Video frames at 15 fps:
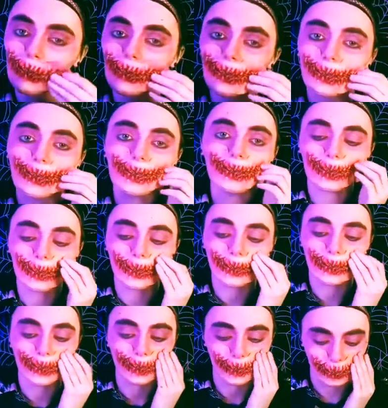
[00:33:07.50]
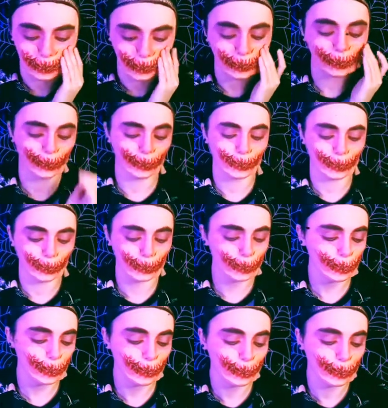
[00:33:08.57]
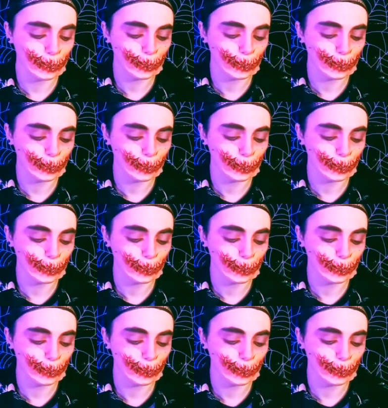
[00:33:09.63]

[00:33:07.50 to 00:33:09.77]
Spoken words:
you know, the basic stuff.